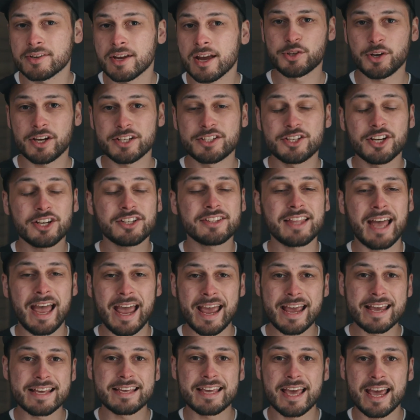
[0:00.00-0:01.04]
So I took the
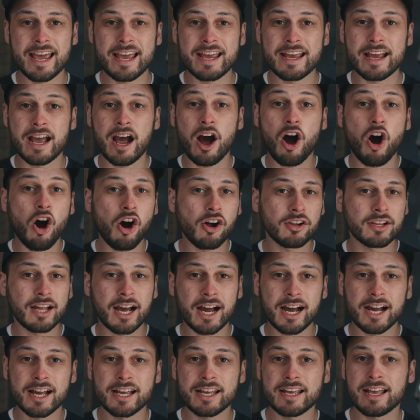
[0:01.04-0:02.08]
8K All
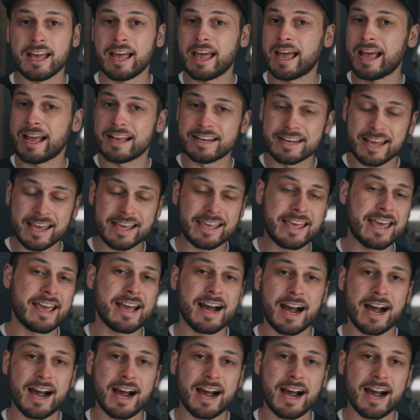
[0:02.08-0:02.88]
I and 8K